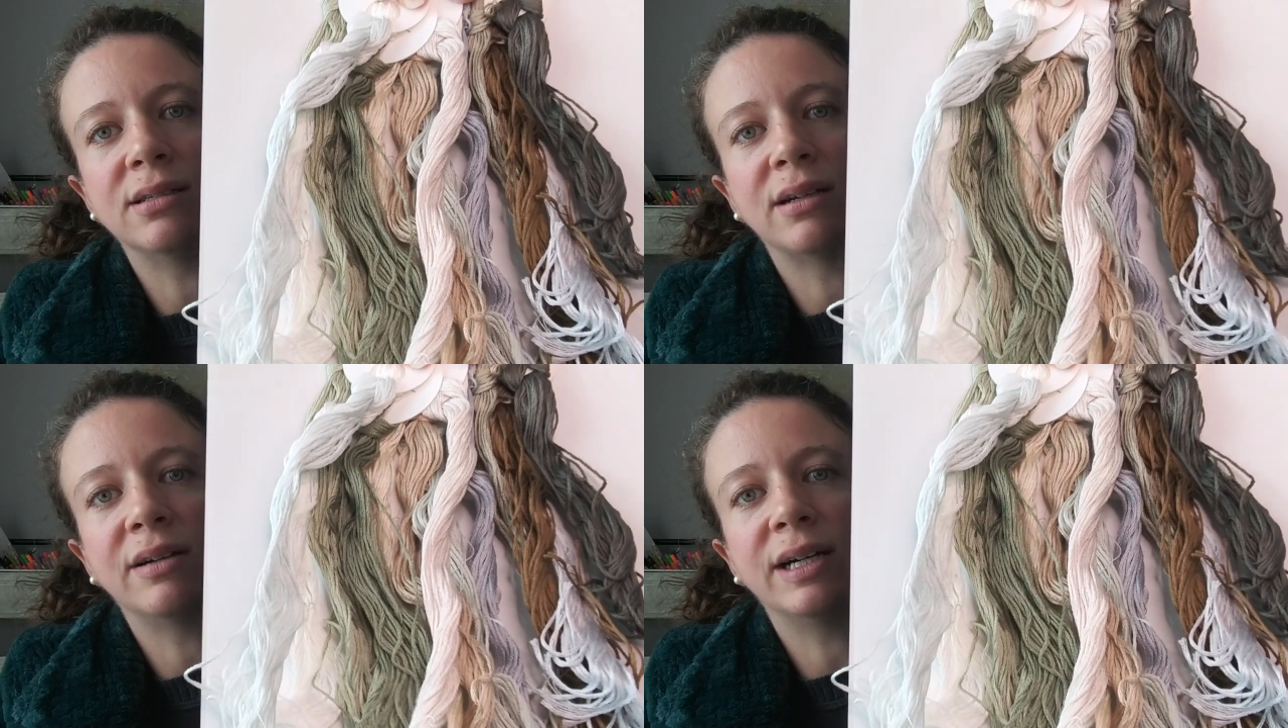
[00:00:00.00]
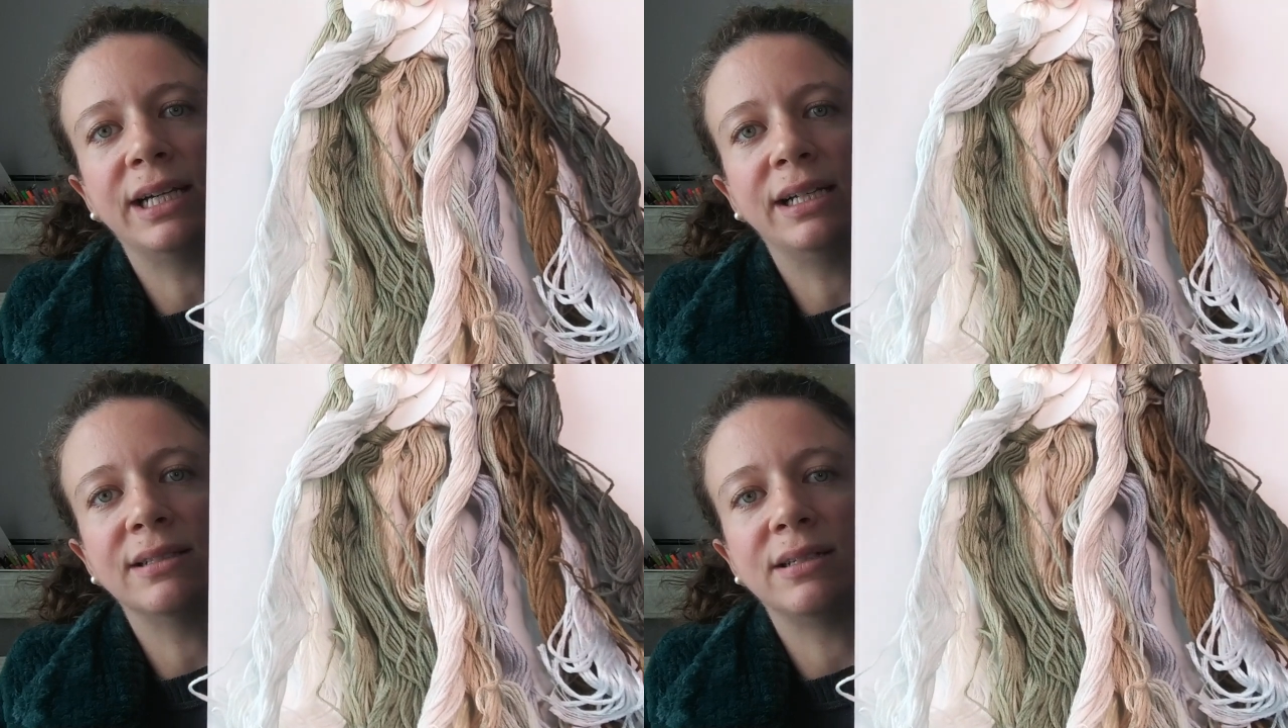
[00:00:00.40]
and
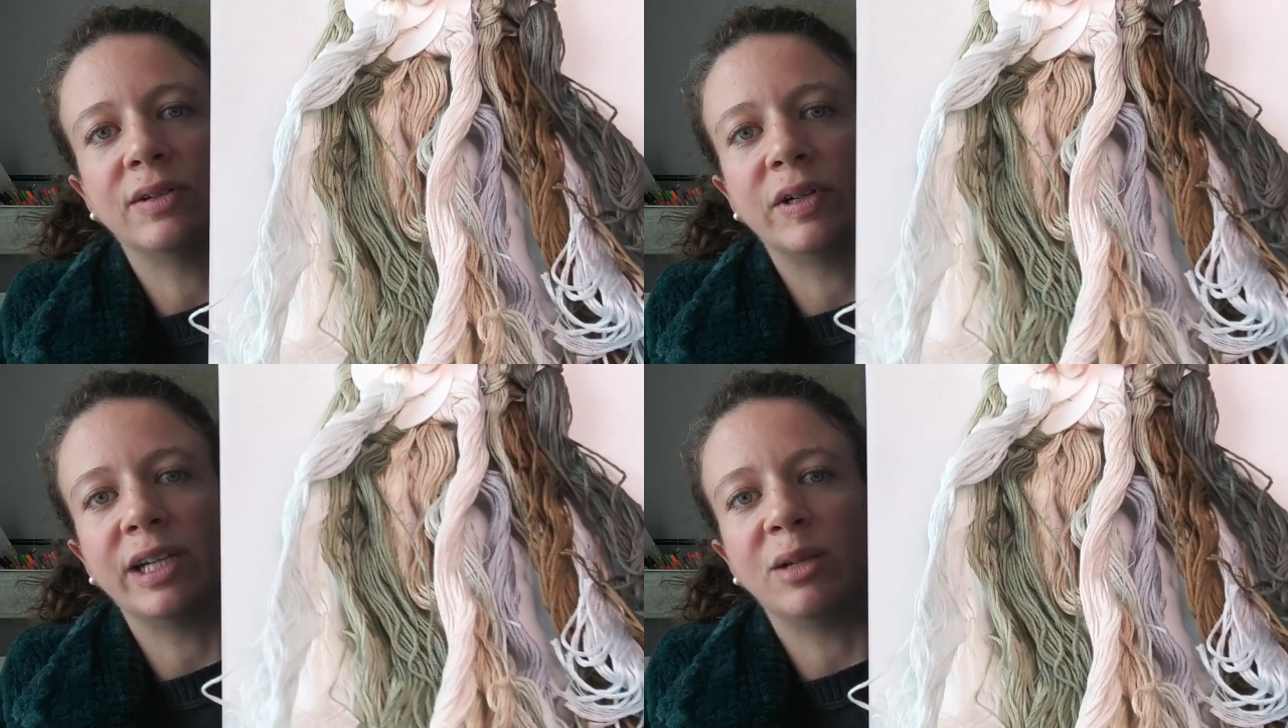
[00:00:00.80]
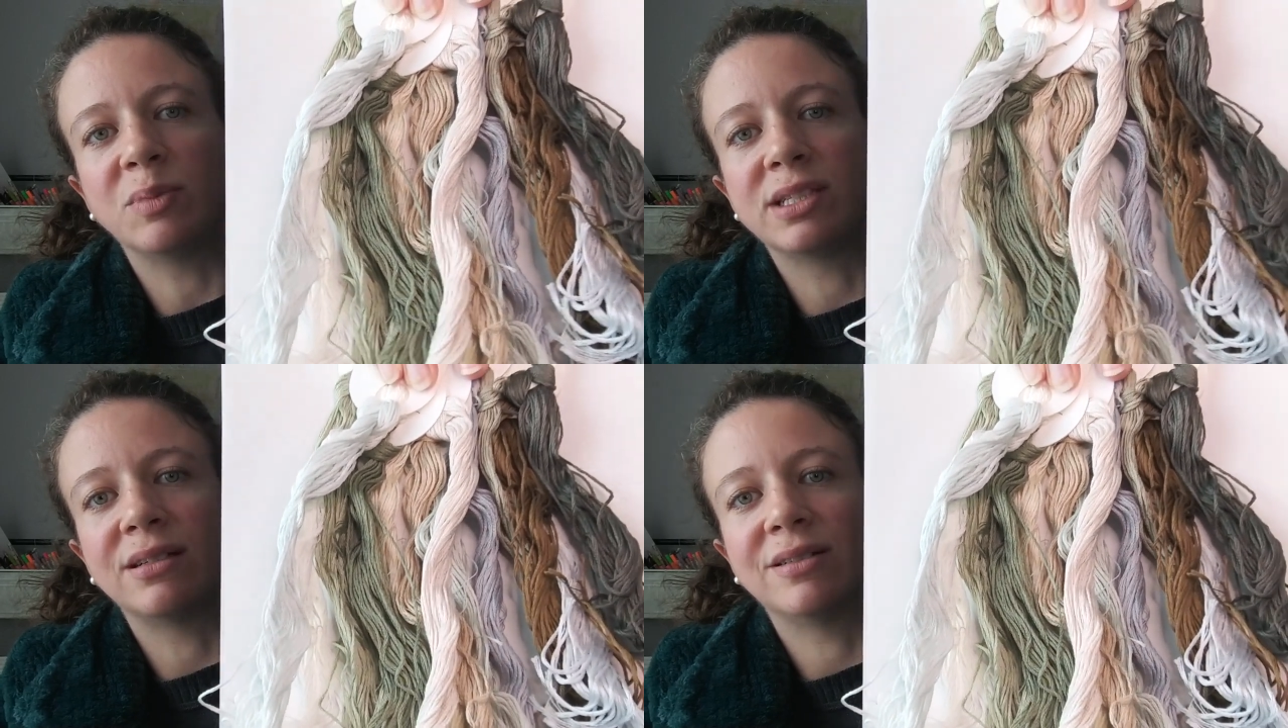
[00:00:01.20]
grays and creams.
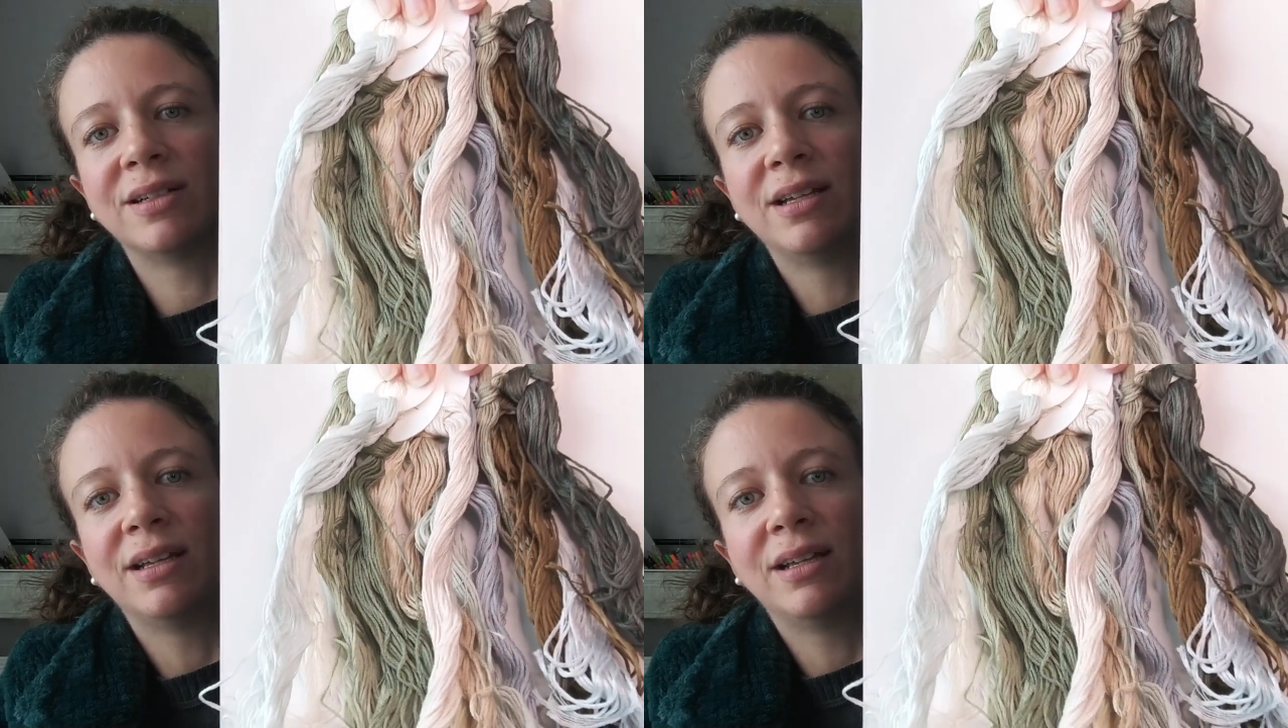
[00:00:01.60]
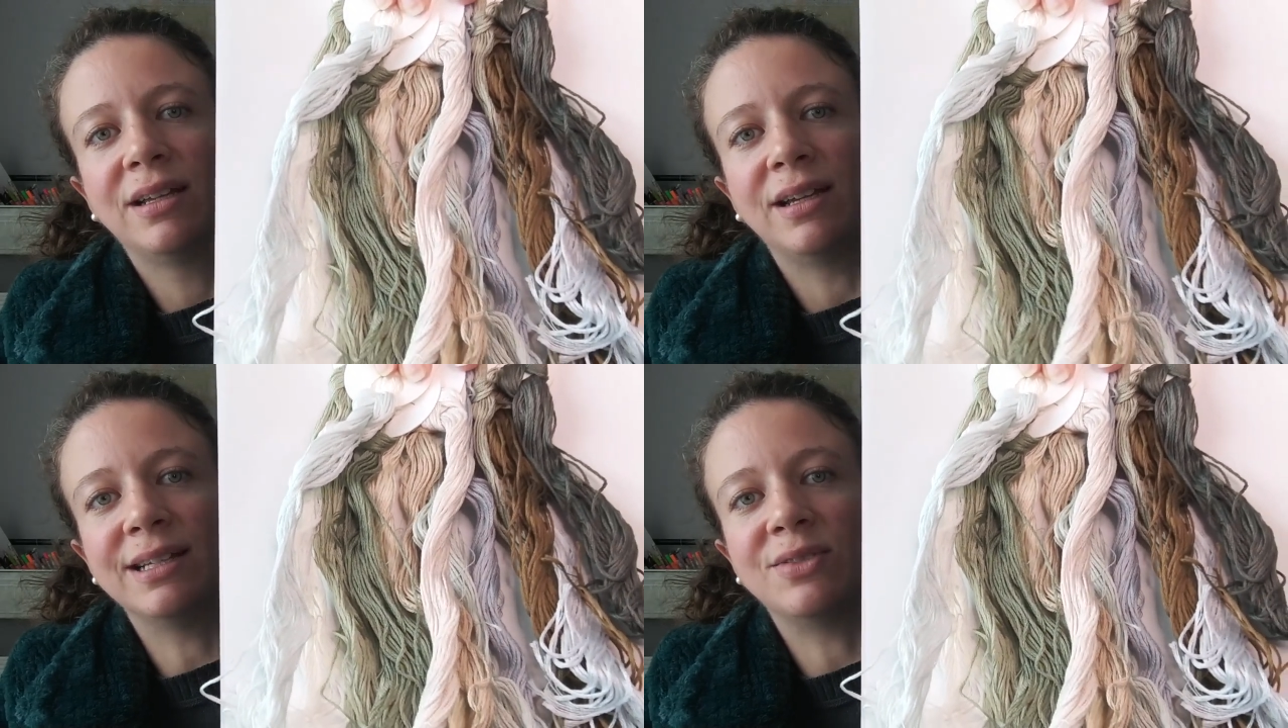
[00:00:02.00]
So
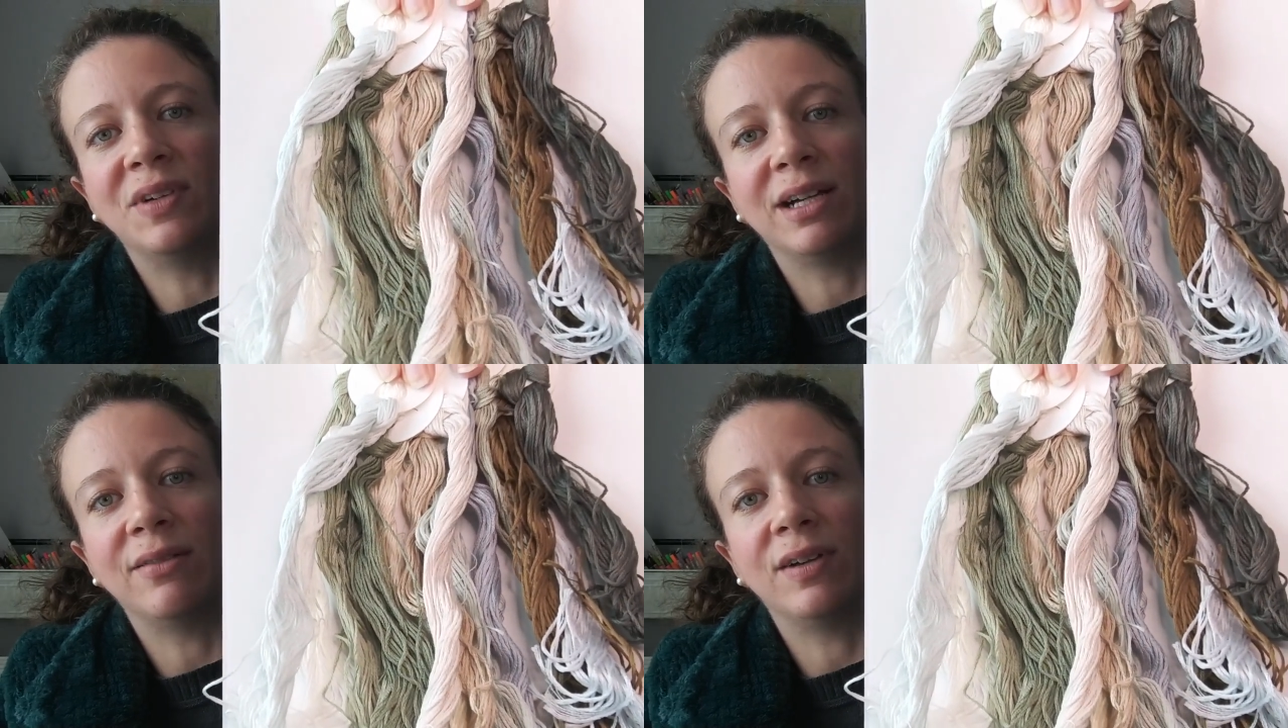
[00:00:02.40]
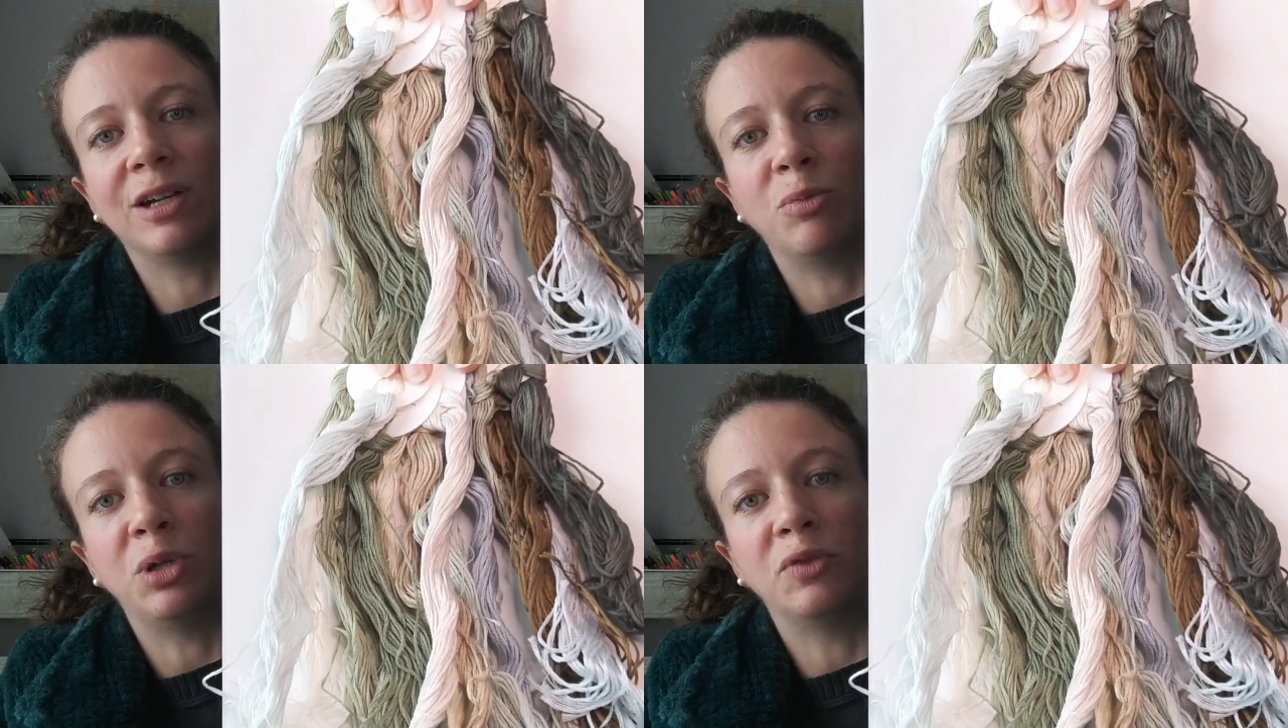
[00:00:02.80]
it's a very,
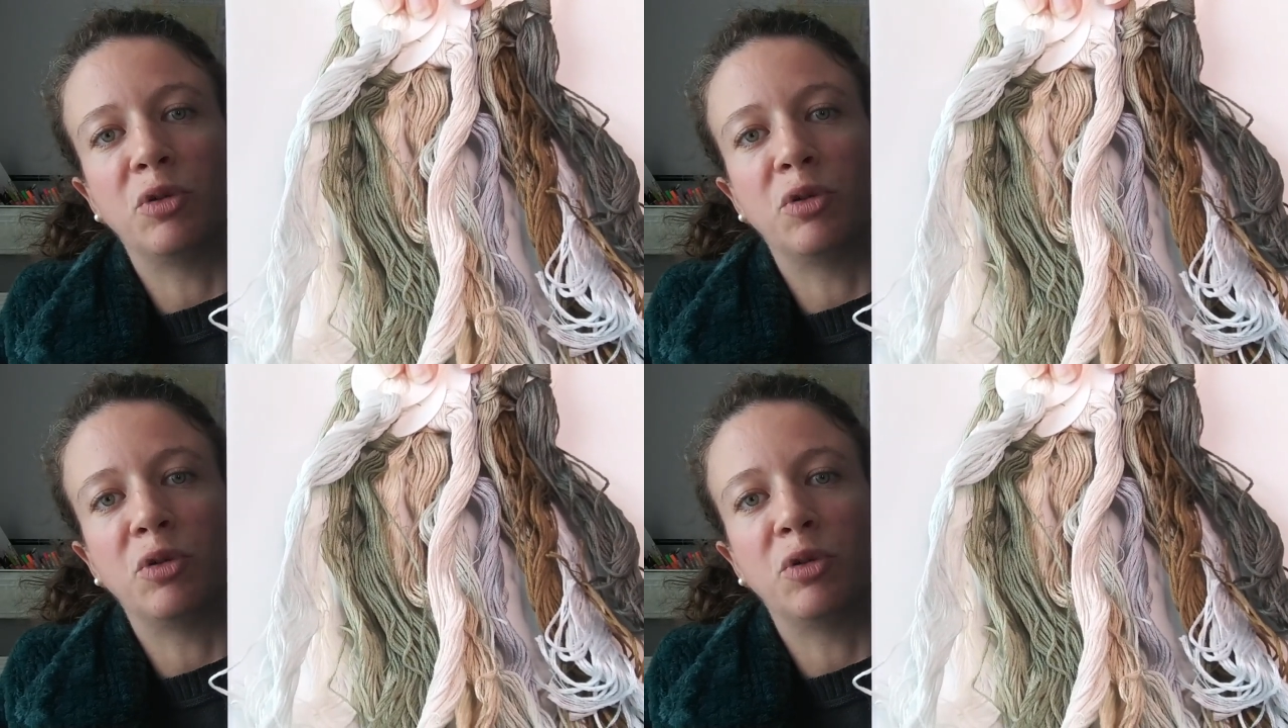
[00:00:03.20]
very beautiful